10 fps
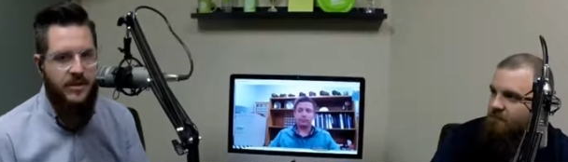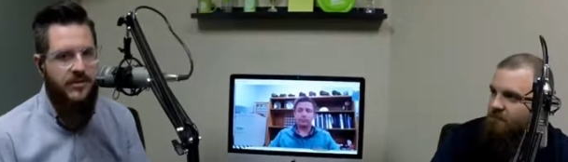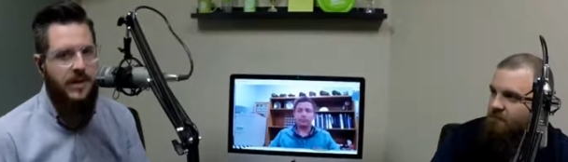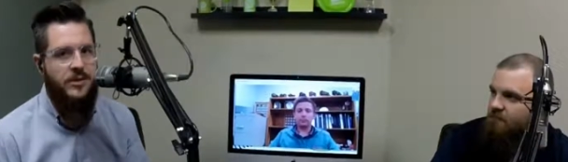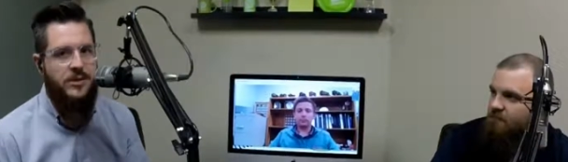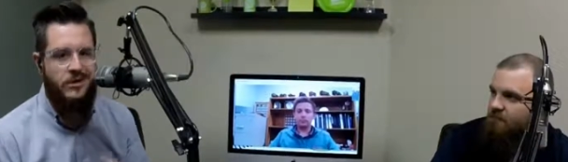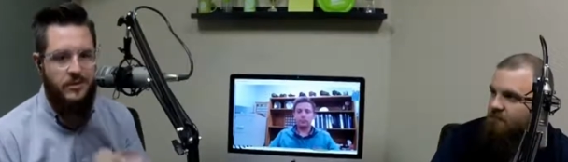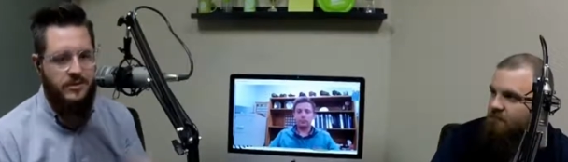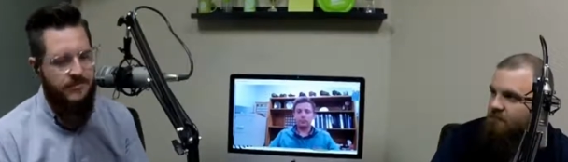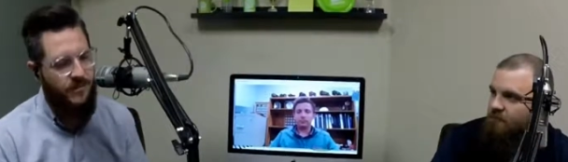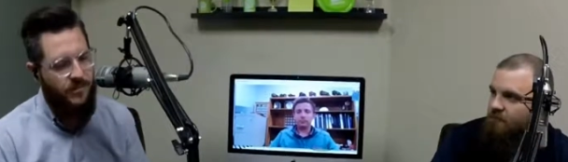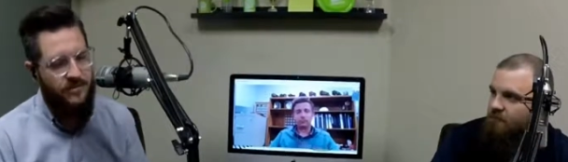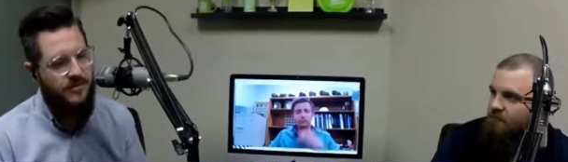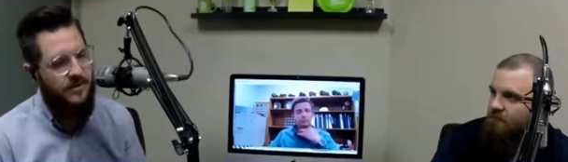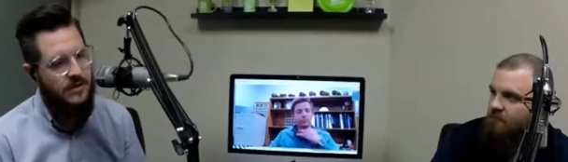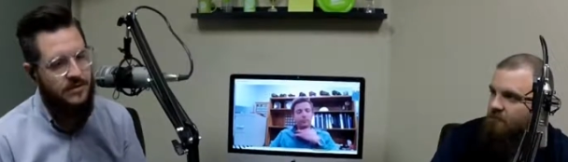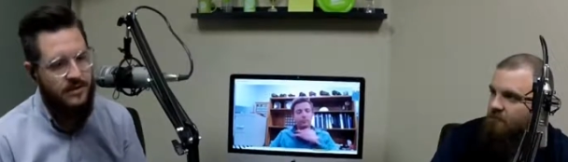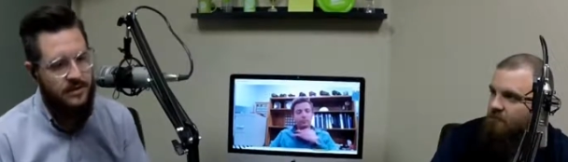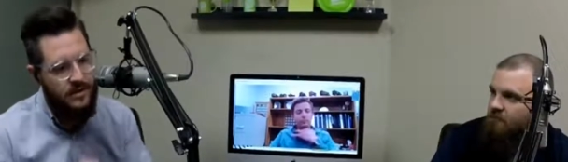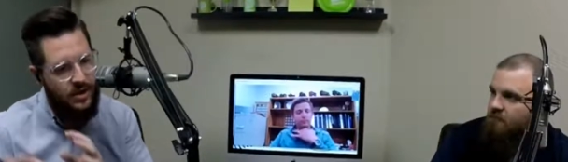Speaker 1: damage here. There were some folks on the
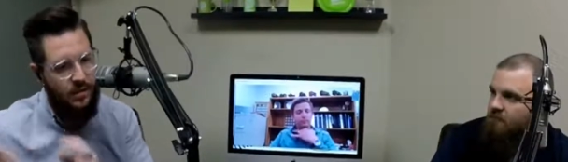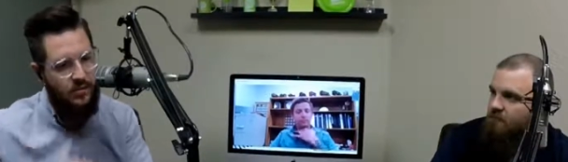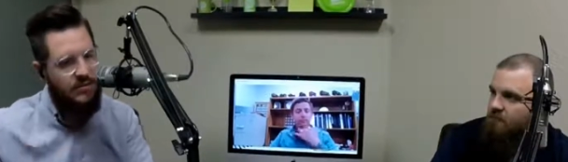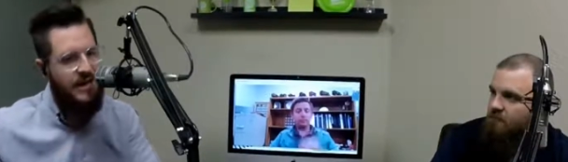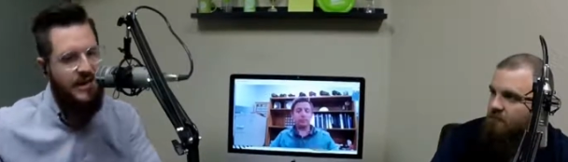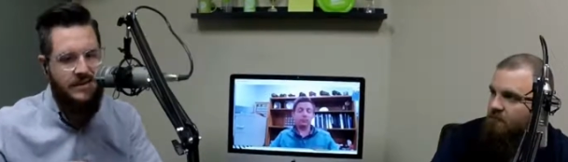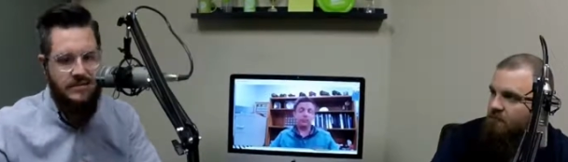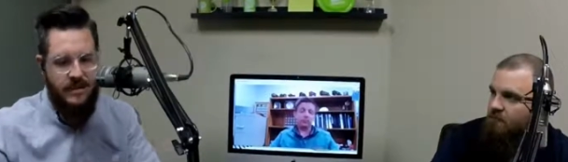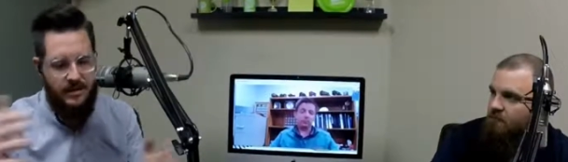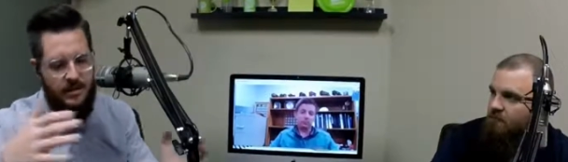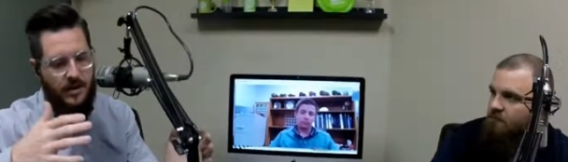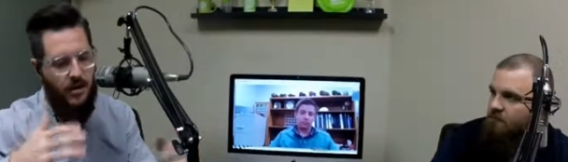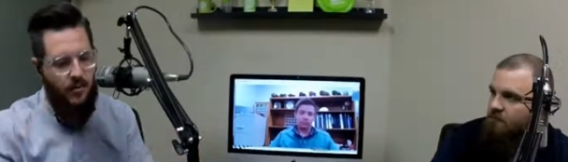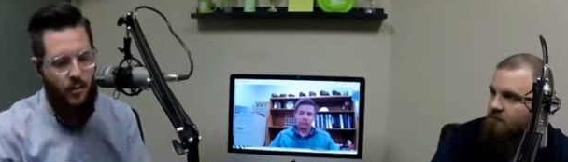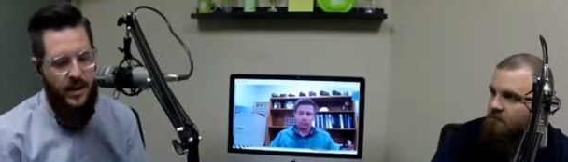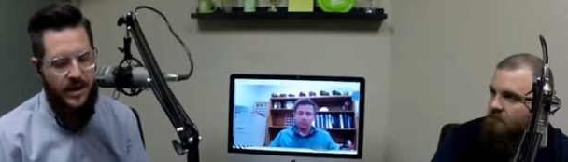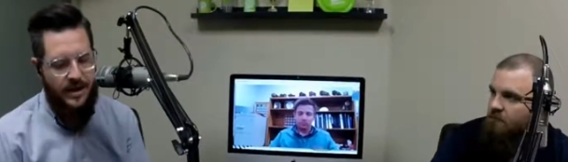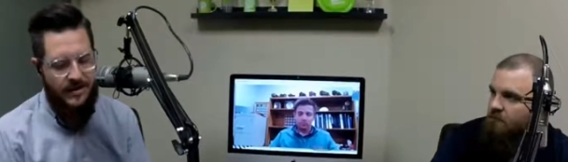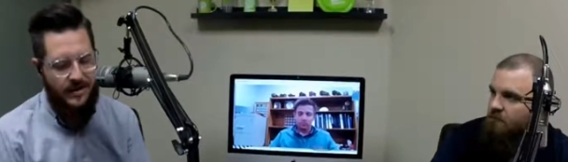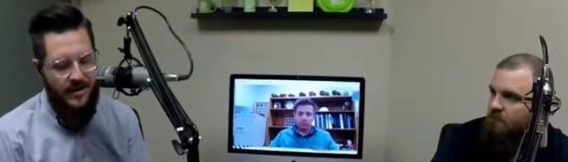the coastline and and, and on the way
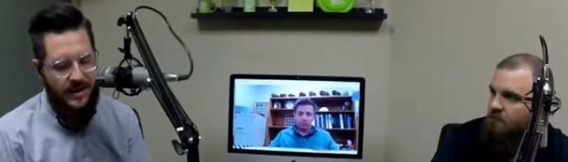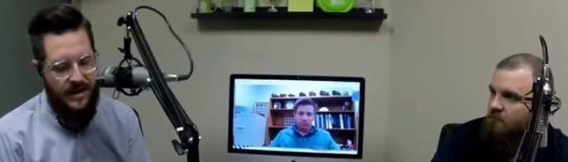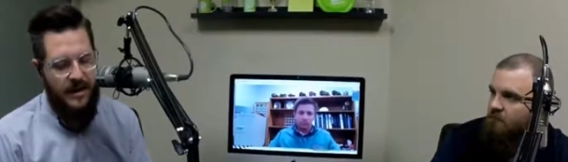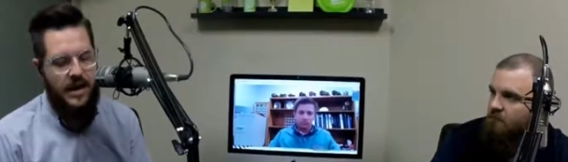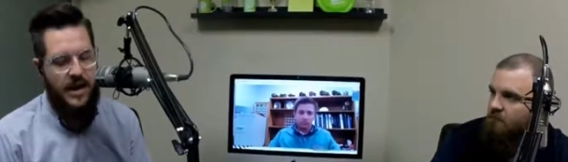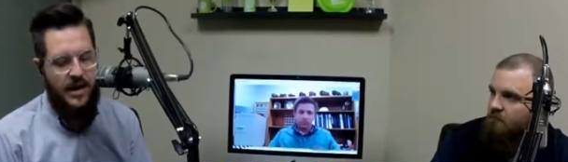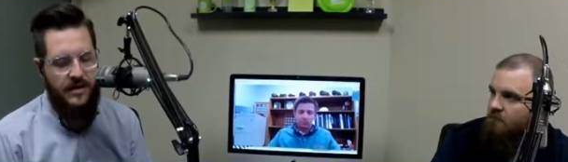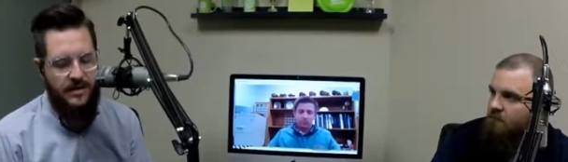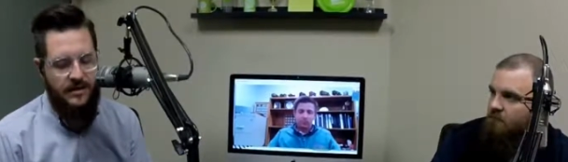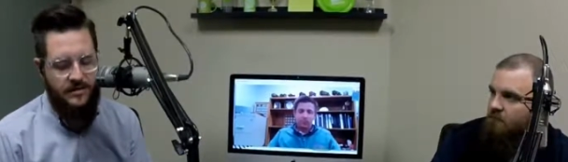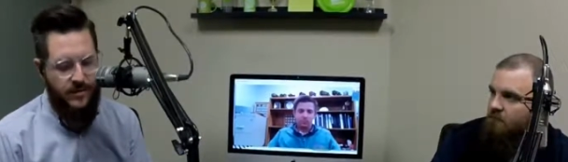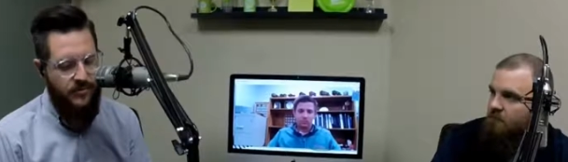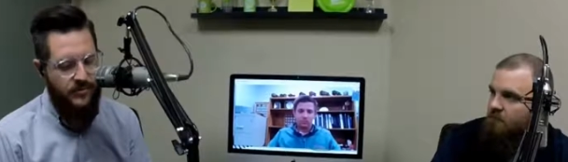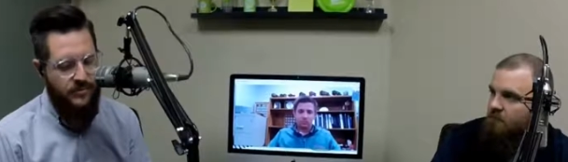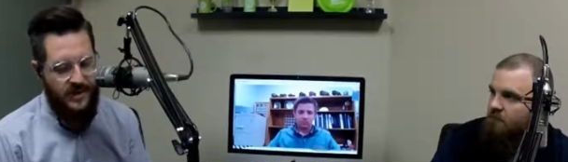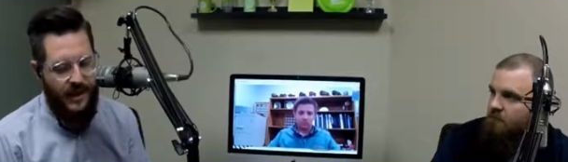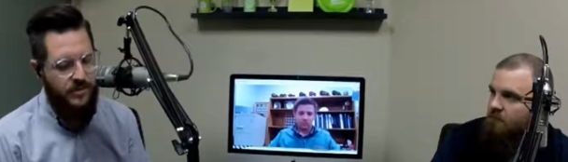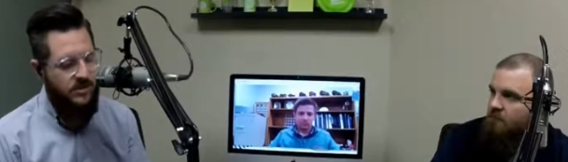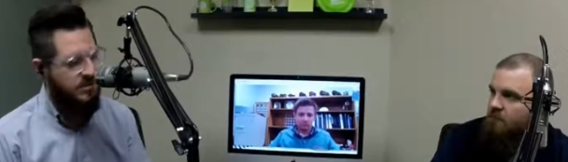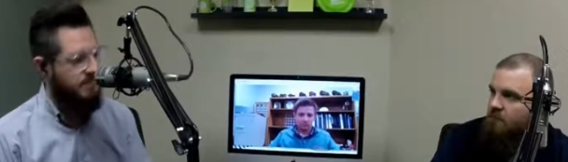in that. Uh, suffered some
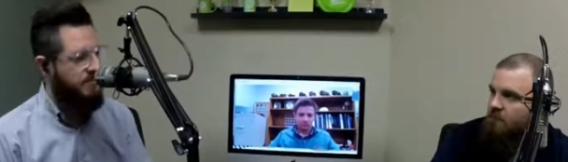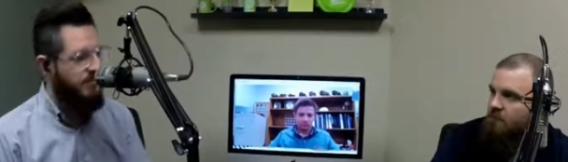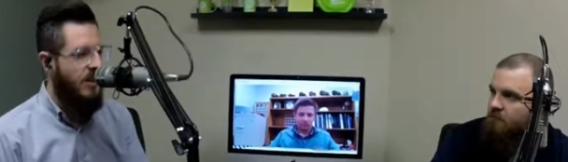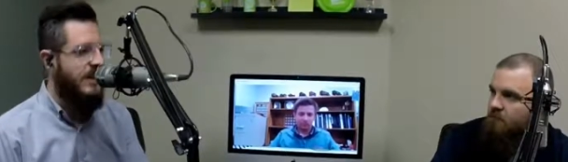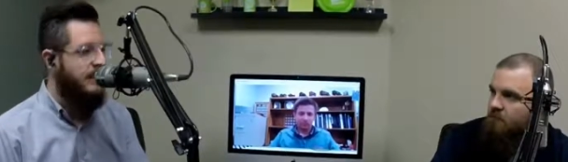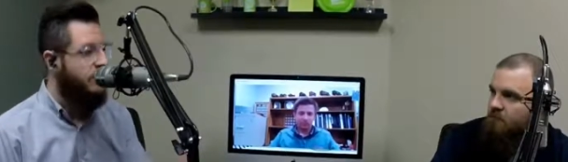damage and some flooding, and there were